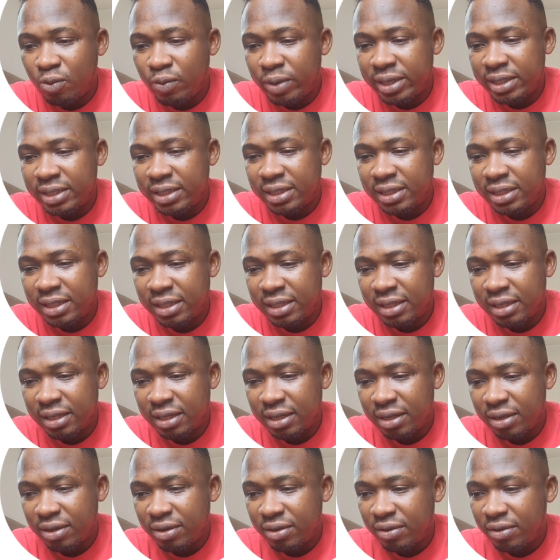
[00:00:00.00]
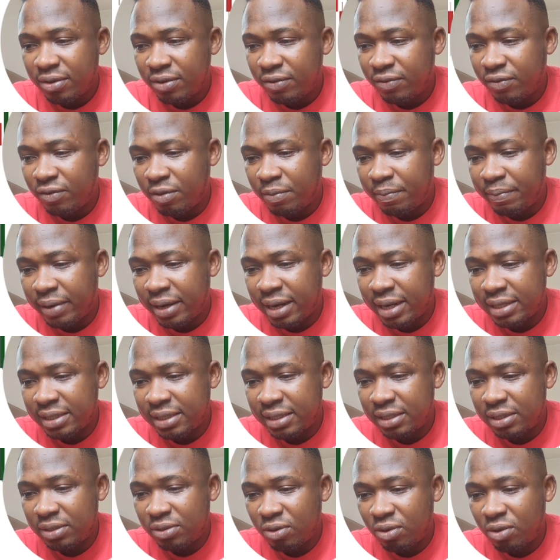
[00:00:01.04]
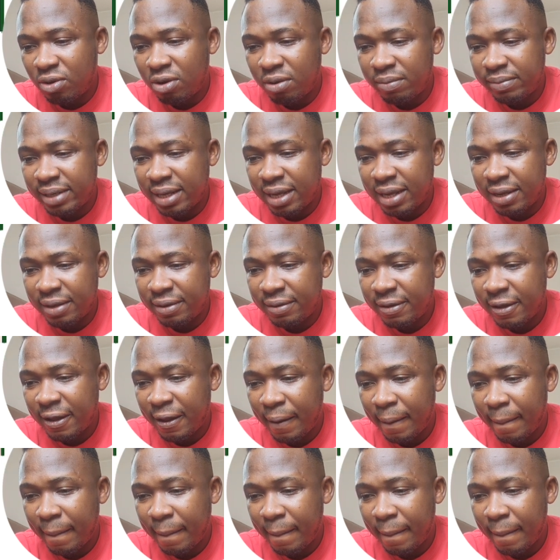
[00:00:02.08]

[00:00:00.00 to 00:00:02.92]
wait for price to come there,